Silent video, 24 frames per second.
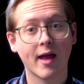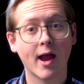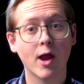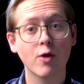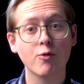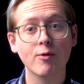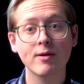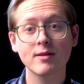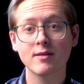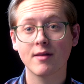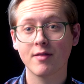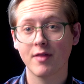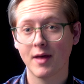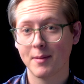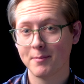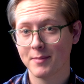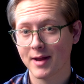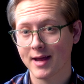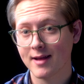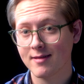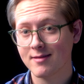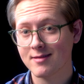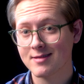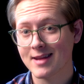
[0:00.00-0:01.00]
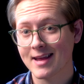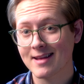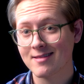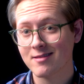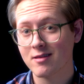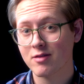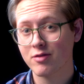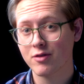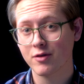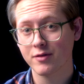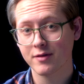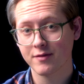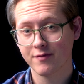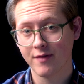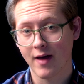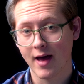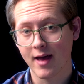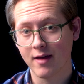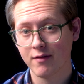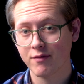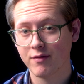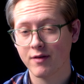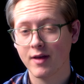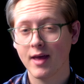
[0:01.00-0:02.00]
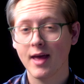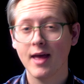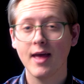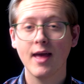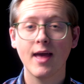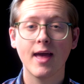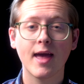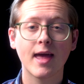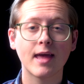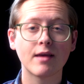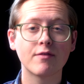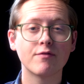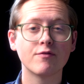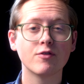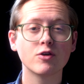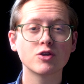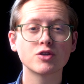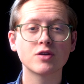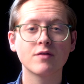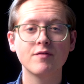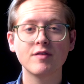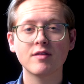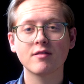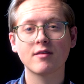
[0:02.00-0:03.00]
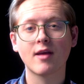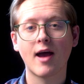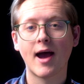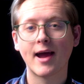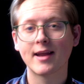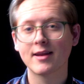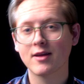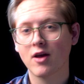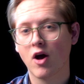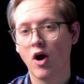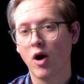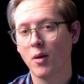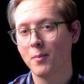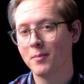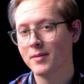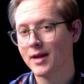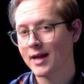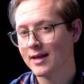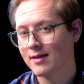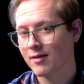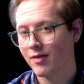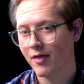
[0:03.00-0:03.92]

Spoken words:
Aerated Lemonade in 1835, a first of its kind carbonated